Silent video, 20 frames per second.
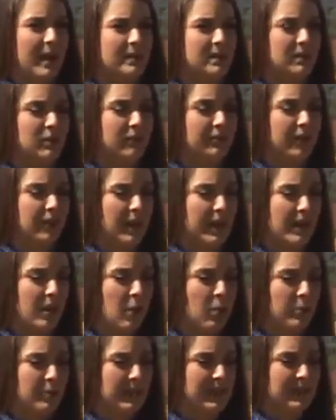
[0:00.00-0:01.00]
I still feel like
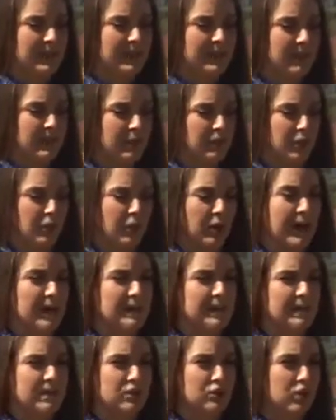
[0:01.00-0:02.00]
hope is the
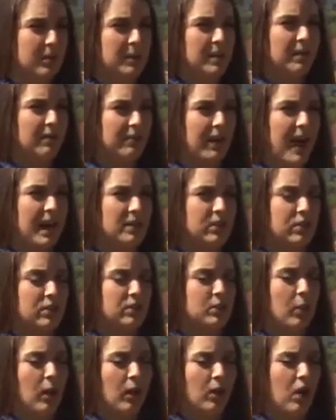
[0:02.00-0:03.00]
greatest contributing factor
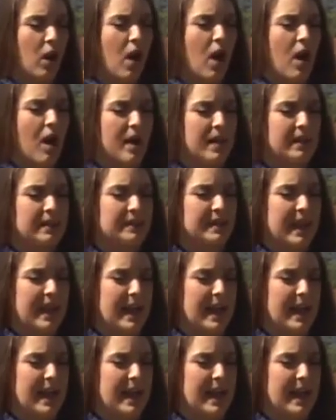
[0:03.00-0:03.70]
to our cause